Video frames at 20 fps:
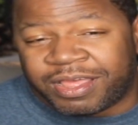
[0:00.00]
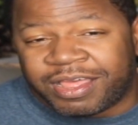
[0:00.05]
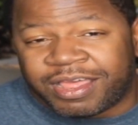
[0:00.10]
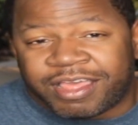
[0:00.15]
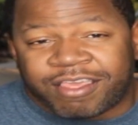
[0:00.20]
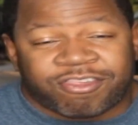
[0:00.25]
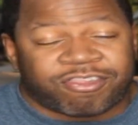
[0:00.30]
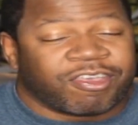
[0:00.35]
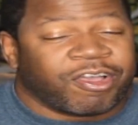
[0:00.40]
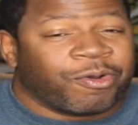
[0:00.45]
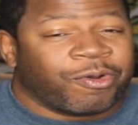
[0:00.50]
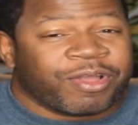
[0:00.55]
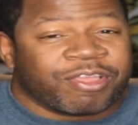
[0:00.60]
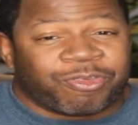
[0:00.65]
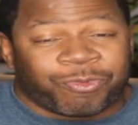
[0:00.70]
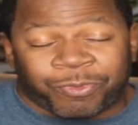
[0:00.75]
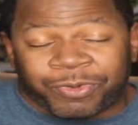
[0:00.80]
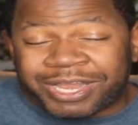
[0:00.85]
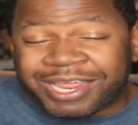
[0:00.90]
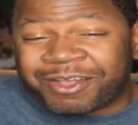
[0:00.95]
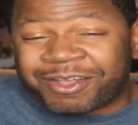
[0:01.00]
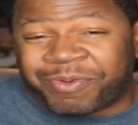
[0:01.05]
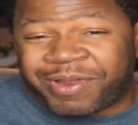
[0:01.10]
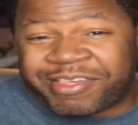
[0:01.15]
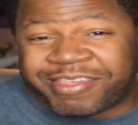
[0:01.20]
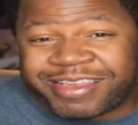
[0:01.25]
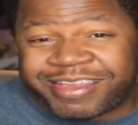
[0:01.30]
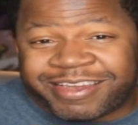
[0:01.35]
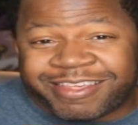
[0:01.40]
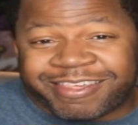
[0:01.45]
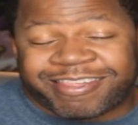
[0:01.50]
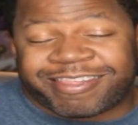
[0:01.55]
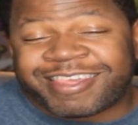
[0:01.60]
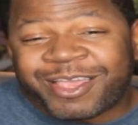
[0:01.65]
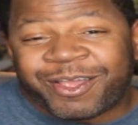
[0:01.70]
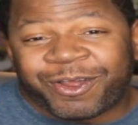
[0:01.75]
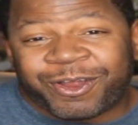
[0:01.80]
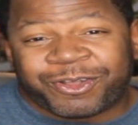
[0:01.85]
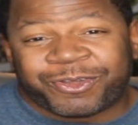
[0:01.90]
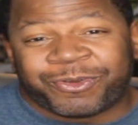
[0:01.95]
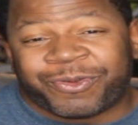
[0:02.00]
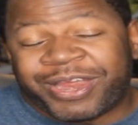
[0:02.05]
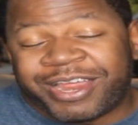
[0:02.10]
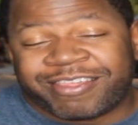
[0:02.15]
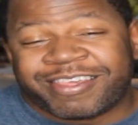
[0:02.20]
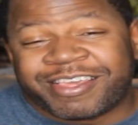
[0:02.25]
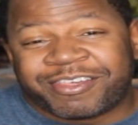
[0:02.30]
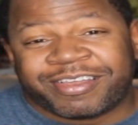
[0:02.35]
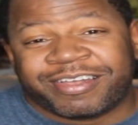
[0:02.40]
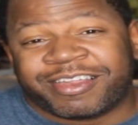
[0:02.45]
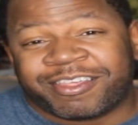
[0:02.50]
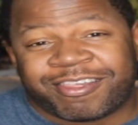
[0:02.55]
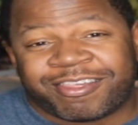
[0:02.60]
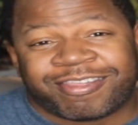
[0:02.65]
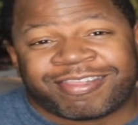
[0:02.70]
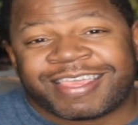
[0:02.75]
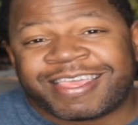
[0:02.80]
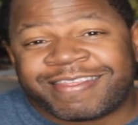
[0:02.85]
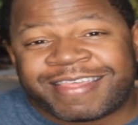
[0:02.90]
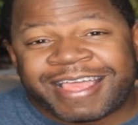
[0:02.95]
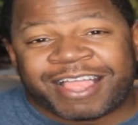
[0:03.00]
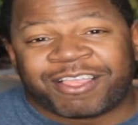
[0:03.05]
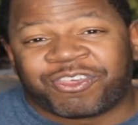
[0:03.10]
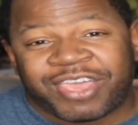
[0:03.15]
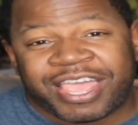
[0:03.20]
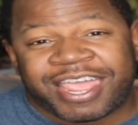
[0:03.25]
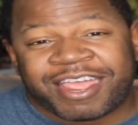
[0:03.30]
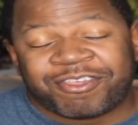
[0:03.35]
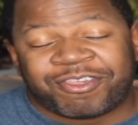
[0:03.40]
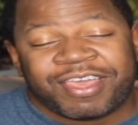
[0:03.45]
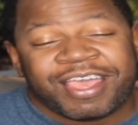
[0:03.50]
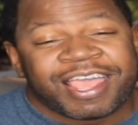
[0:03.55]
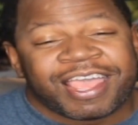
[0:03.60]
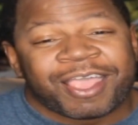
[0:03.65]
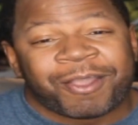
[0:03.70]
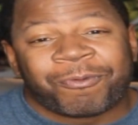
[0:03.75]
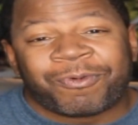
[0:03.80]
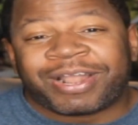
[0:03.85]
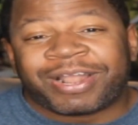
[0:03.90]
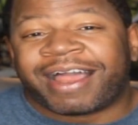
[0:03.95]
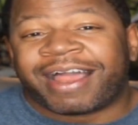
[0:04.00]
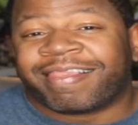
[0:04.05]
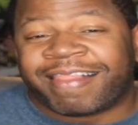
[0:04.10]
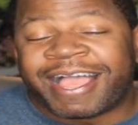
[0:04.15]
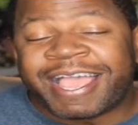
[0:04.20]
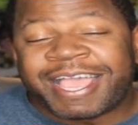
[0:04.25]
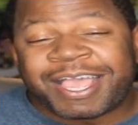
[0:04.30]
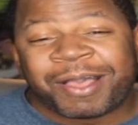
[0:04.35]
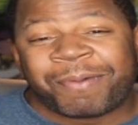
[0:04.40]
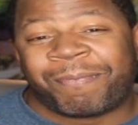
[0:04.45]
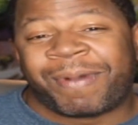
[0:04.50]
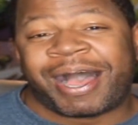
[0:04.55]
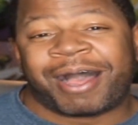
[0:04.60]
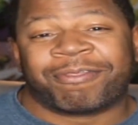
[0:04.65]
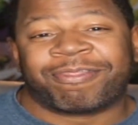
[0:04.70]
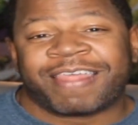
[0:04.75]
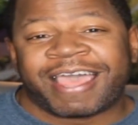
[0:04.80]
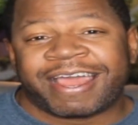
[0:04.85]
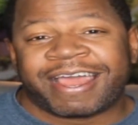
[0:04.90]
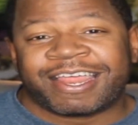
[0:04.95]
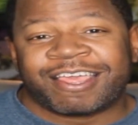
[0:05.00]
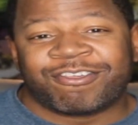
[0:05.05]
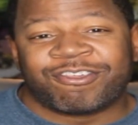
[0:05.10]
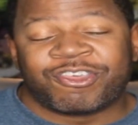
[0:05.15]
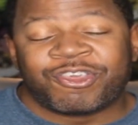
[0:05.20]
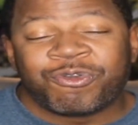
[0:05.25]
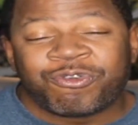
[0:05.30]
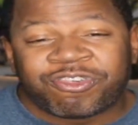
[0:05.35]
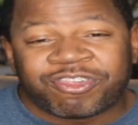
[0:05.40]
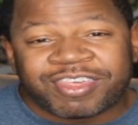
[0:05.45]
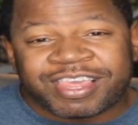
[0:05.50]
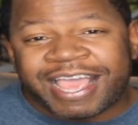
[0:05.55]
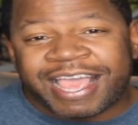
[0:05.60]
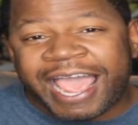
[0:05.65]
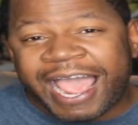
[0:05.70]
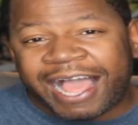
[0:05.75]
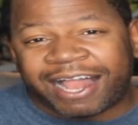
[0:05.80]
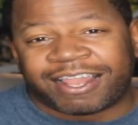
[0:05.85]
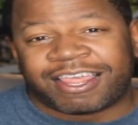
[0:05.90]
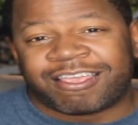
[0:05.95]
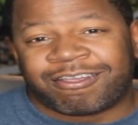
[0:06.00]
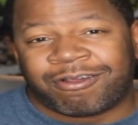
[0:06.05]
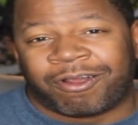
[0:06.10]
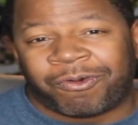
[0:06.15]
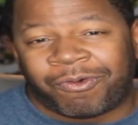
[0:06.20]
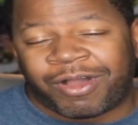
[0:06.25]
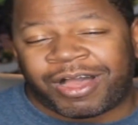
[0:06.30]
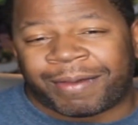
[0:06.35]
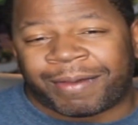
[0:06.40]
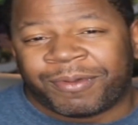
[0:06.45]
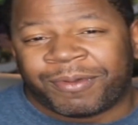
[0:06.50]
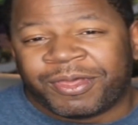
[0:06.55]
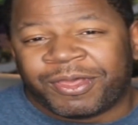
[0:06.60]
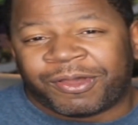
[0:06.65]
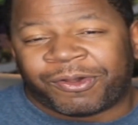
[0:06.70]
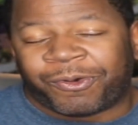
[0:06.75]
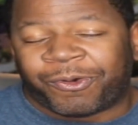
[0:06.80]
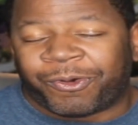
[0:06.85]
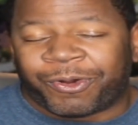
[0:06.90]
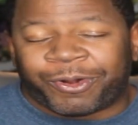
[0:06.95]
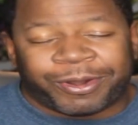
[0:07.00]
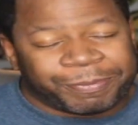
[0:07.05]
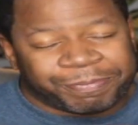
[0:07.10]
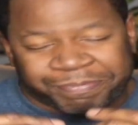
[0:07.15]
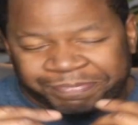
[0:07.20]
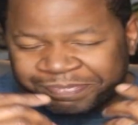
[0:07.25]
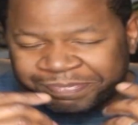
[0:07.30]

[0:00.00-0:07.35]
So it's really interesting to see her transition, to see that change. And what I like about that is you see Allie grow up, or